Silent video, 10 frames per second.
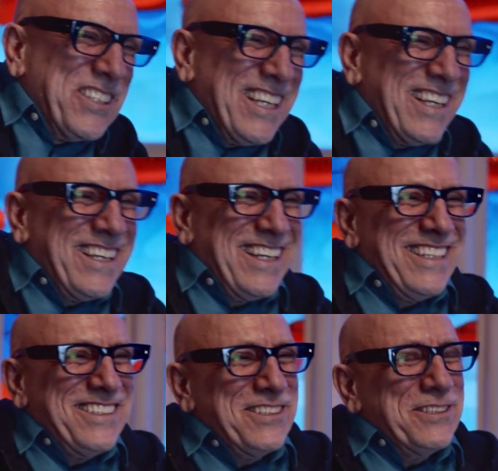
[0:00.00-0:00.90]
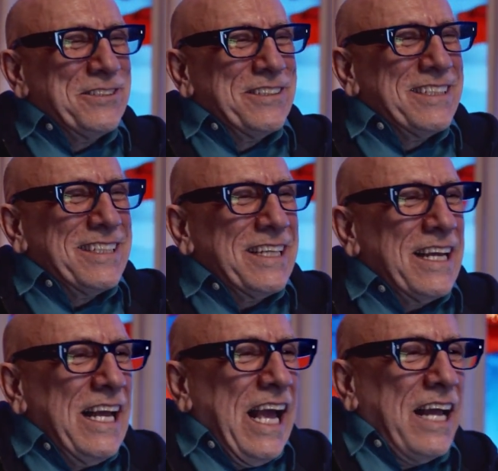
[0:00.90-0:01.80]
Yeah, I do. Yeah,
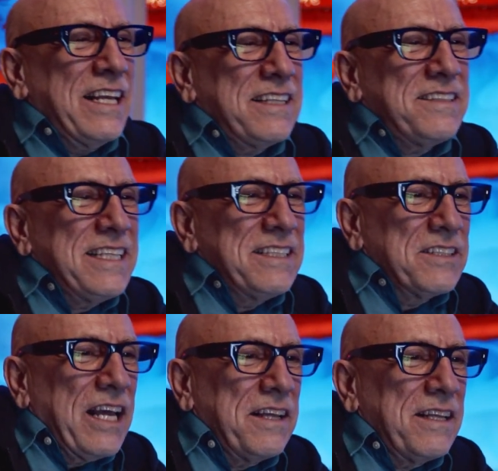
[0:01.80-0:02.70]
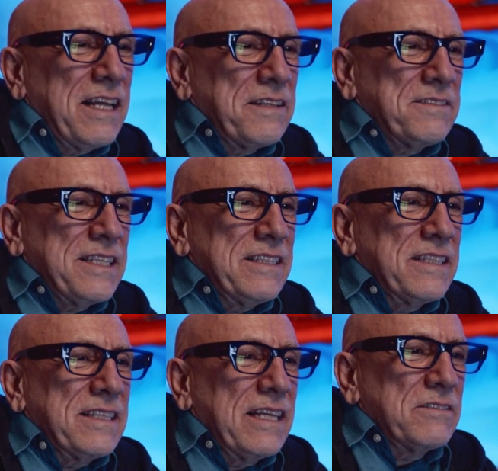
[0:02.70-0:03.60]
and I think
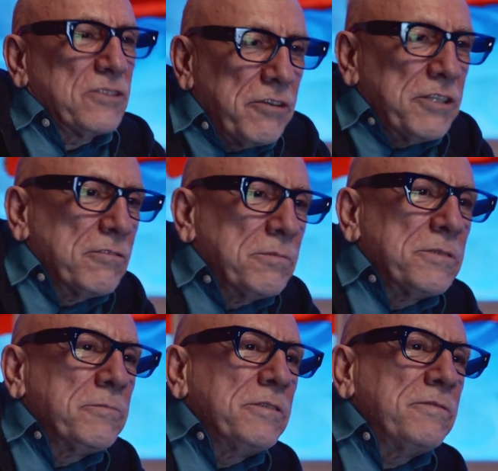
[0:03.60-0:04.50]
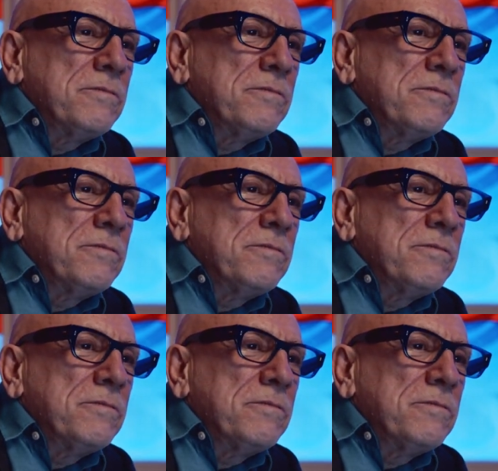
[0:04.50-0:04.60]
that sorry, Norman, we've...